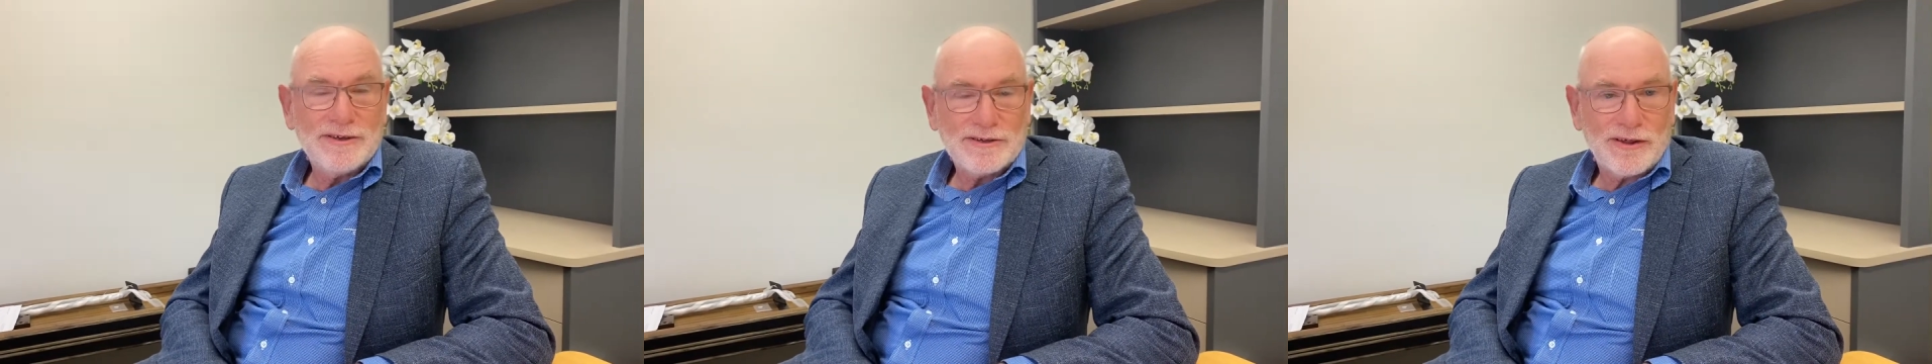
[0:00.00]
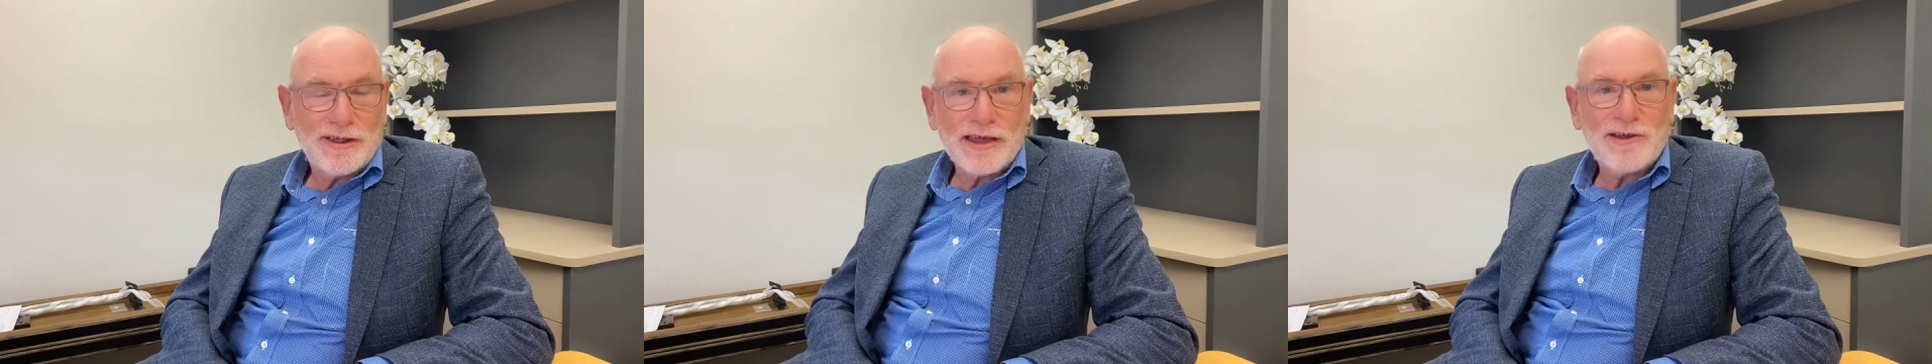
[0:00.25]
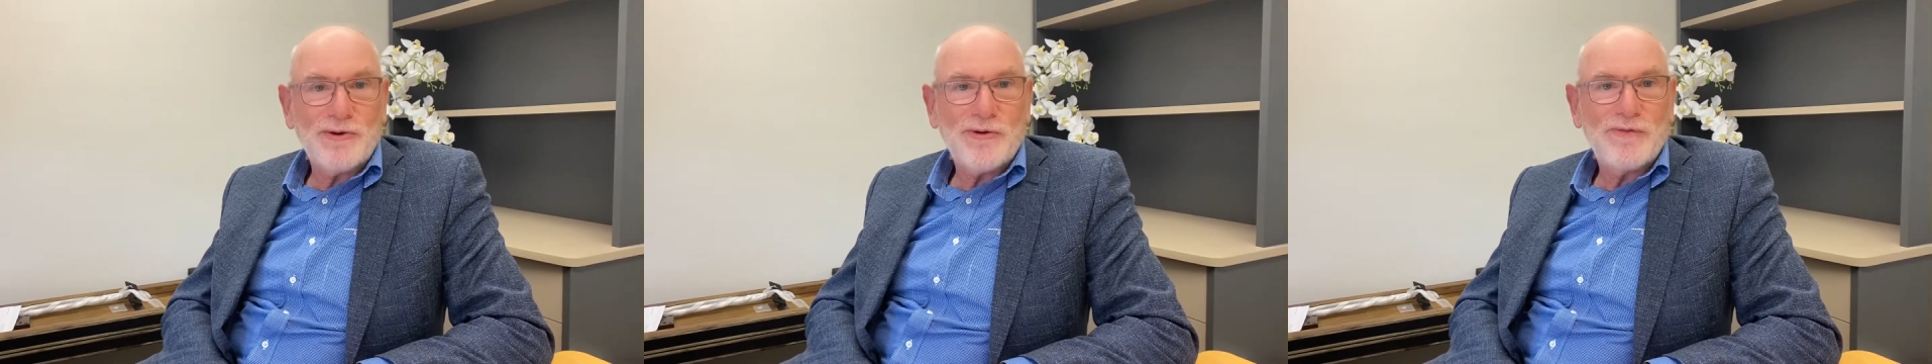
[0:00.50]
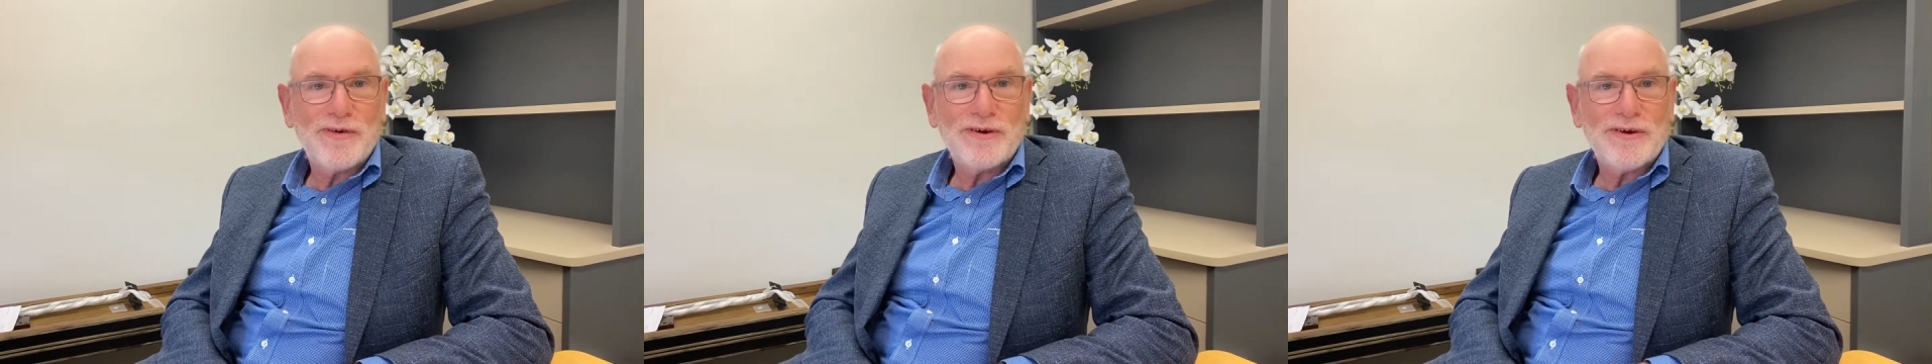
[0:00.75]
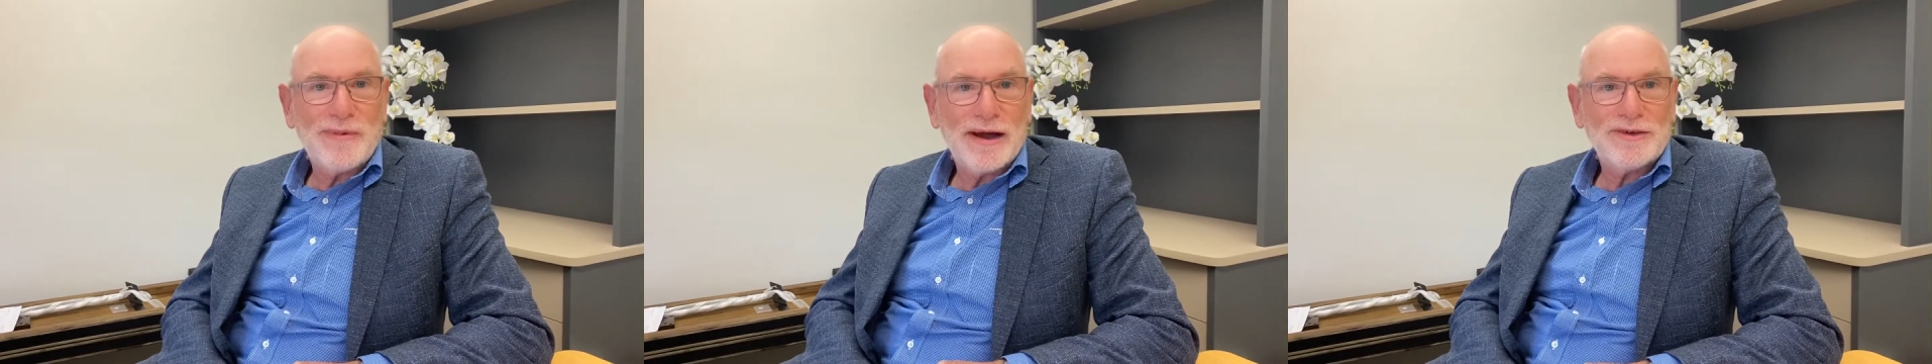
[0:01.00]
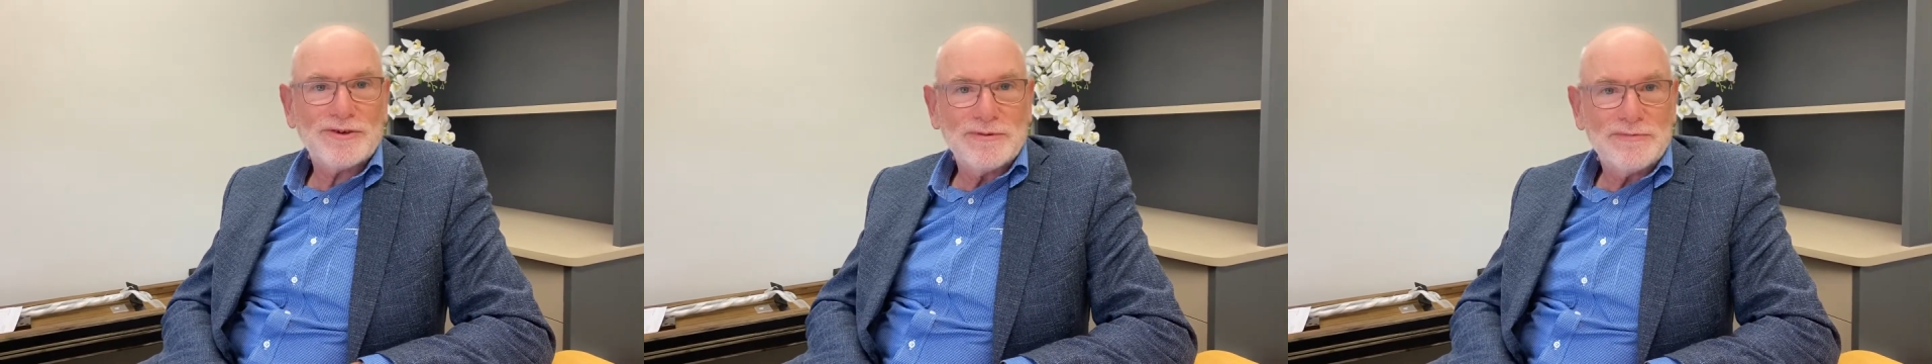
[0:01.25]
So thank you all very
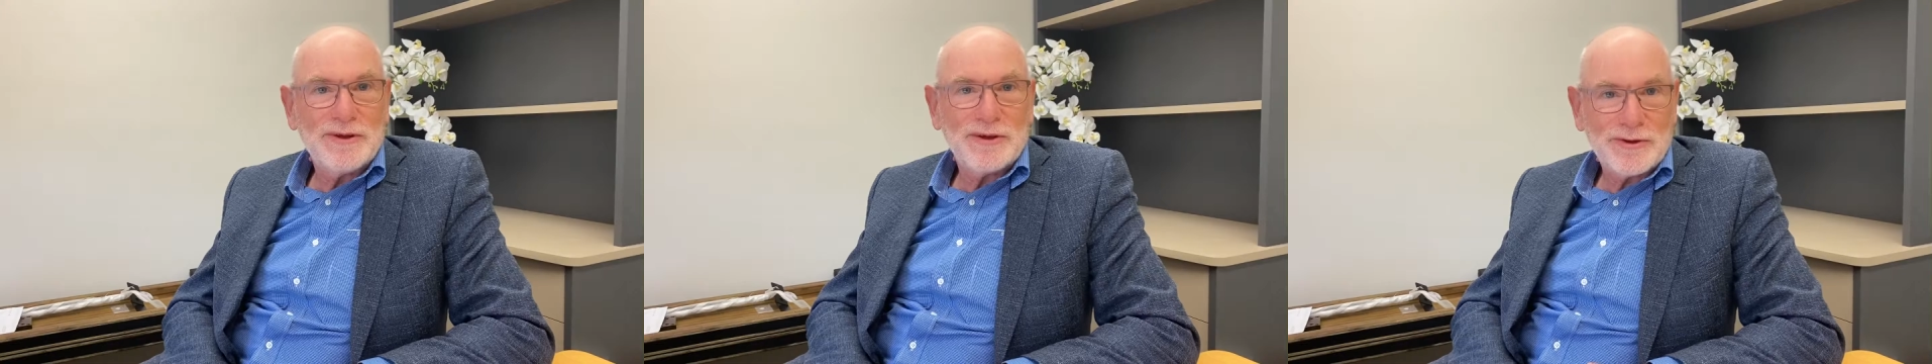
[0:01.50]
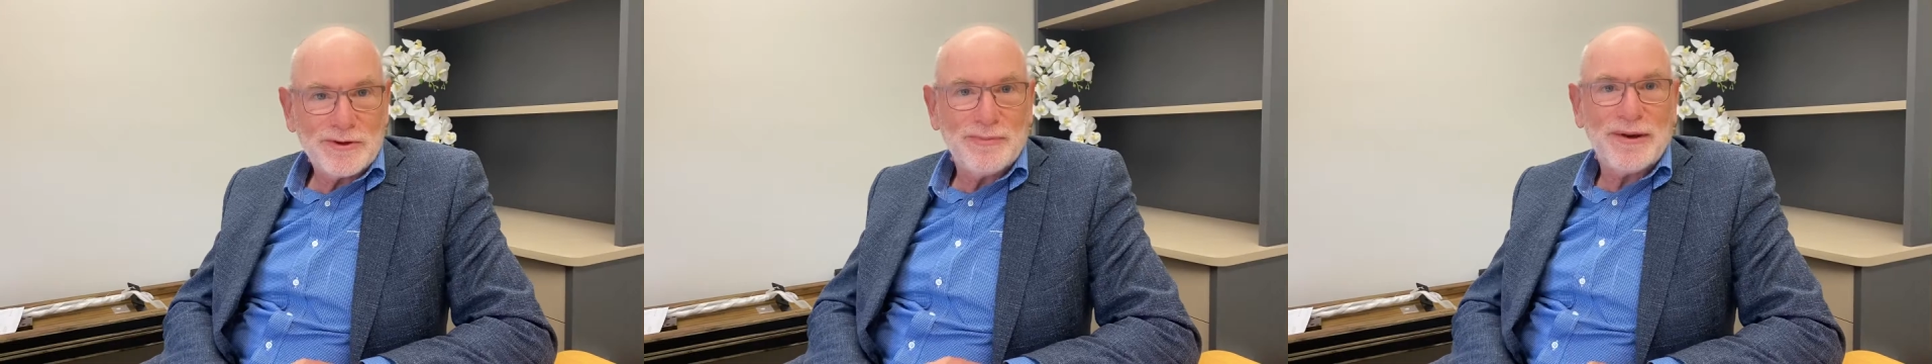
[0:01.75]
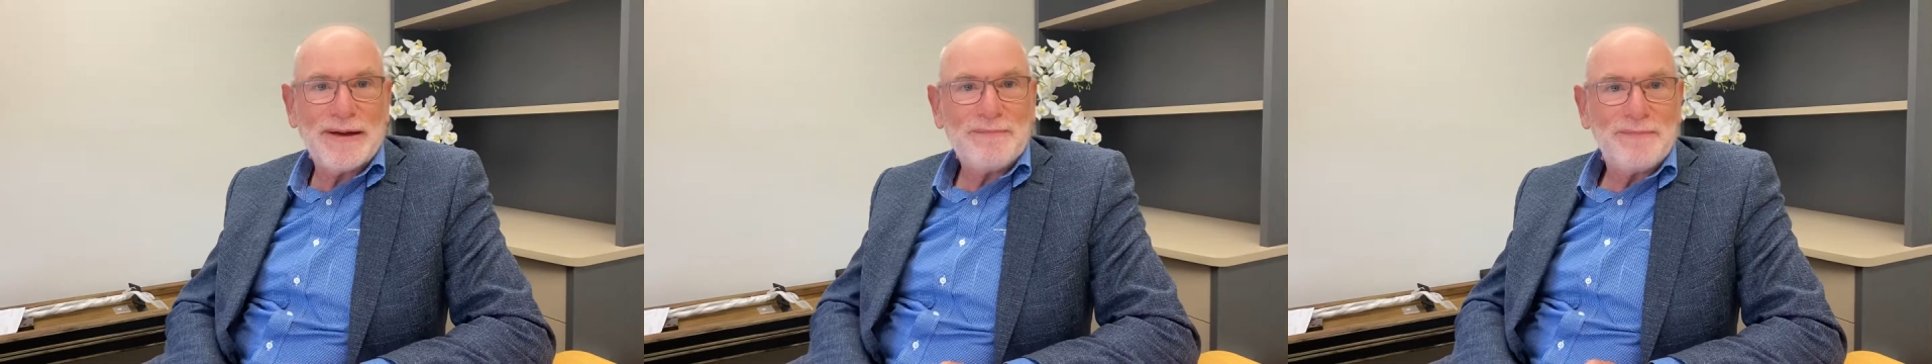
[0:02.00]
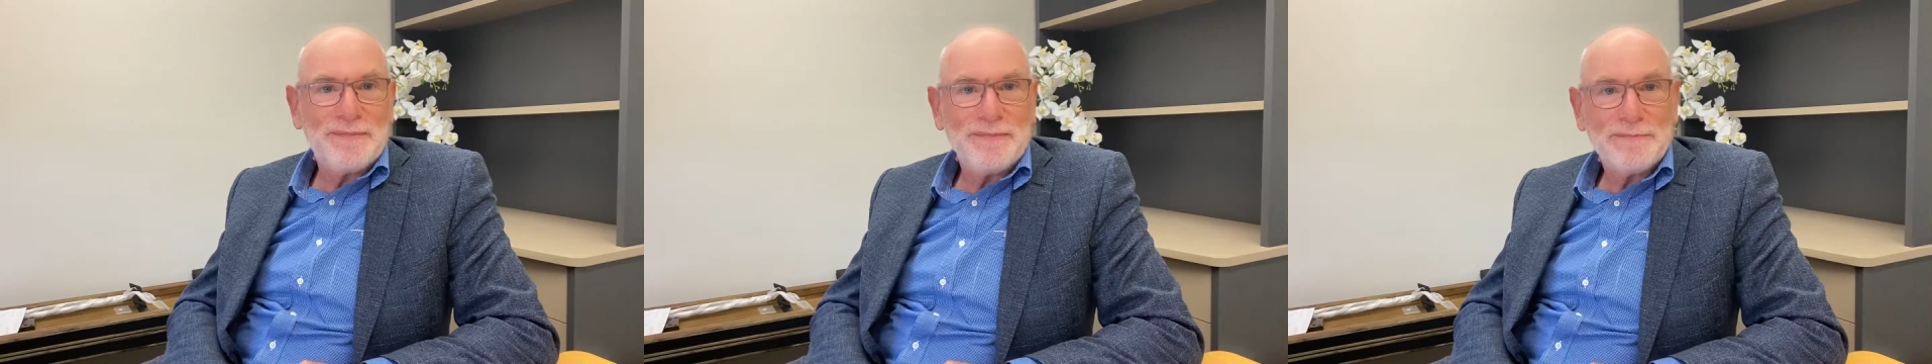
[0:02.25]
much. Goodbye.